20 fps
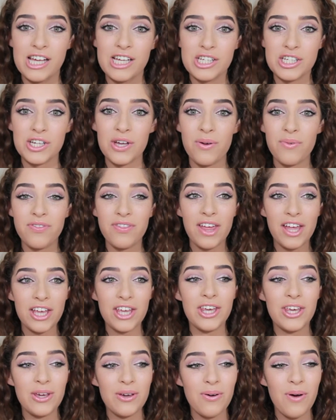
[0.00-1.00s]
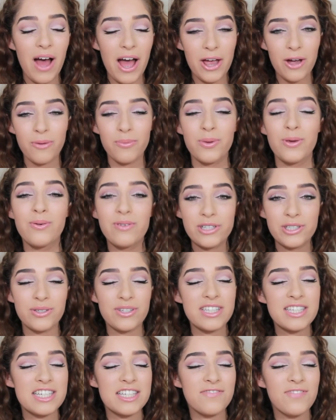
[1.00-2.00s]
So thank you. I hope you
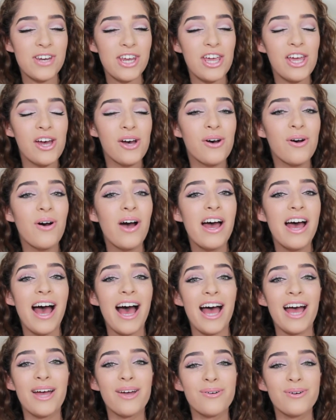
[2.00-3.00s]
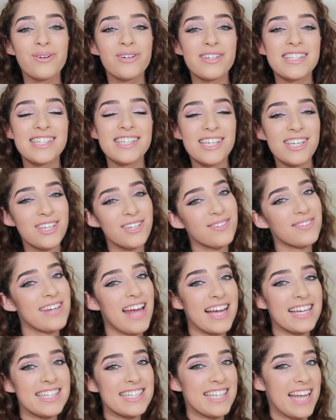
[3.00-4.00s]
enjoyed this video. I will see you
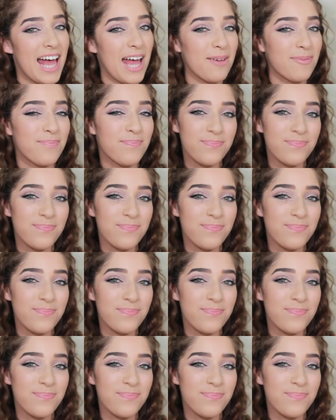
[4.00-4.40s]
next time.